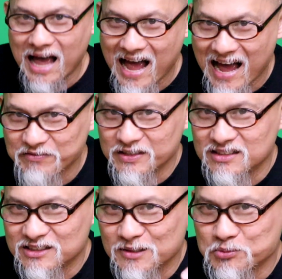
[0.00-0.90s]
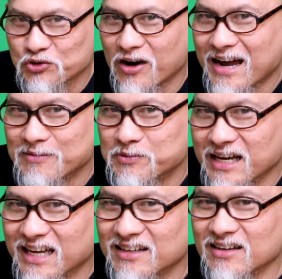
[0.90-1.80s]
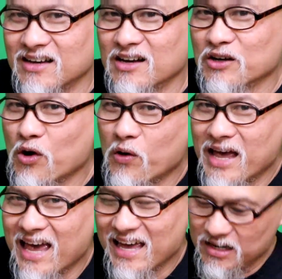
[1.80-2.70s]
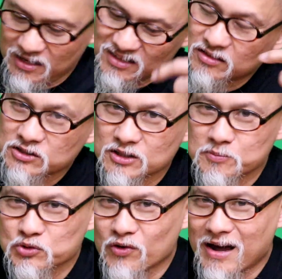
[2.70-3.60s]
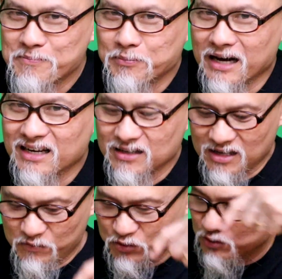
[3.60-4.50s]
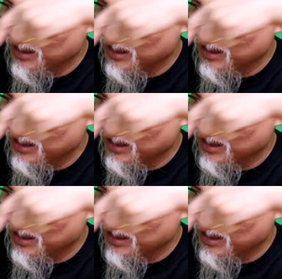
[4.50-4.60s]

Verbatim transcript: haven't subscribed yet, go ahead, hit the subscribe button. If you